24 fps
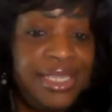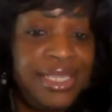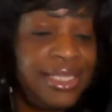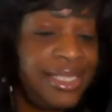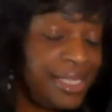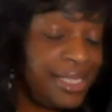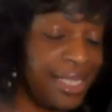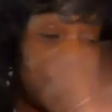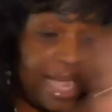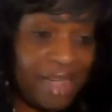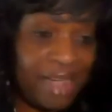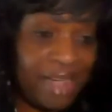
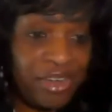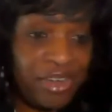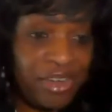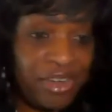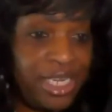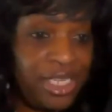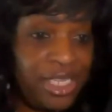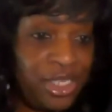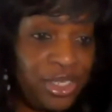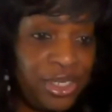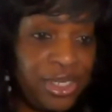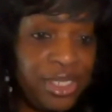this is after
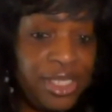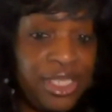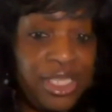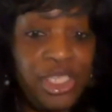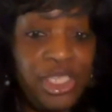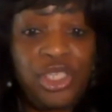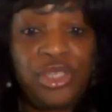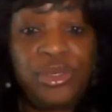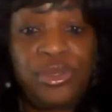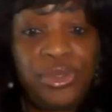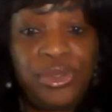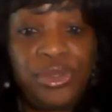he took the
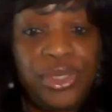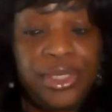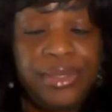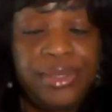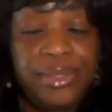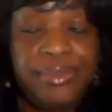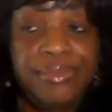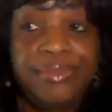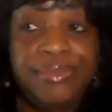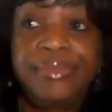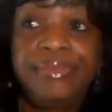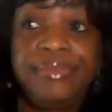children,
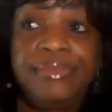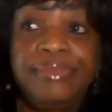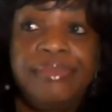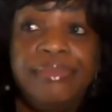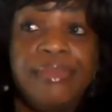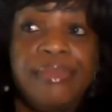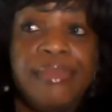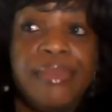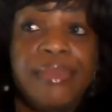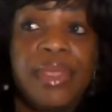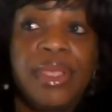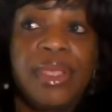
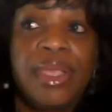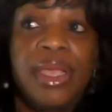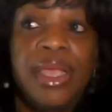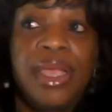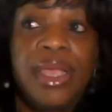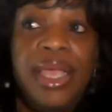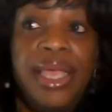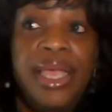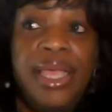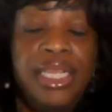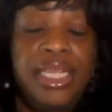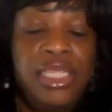
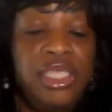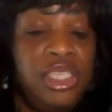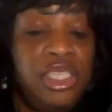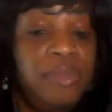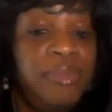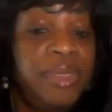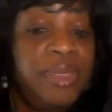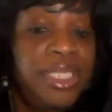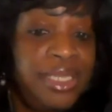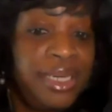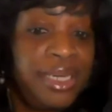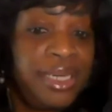and they took
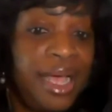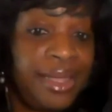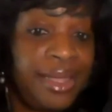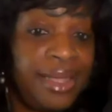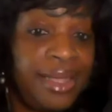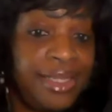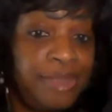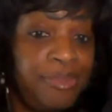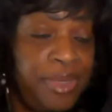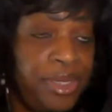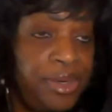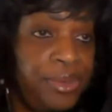me to the
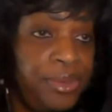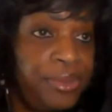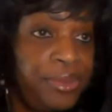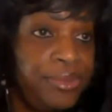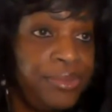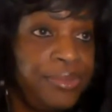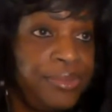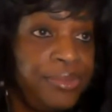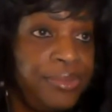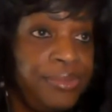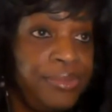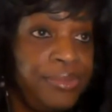hospital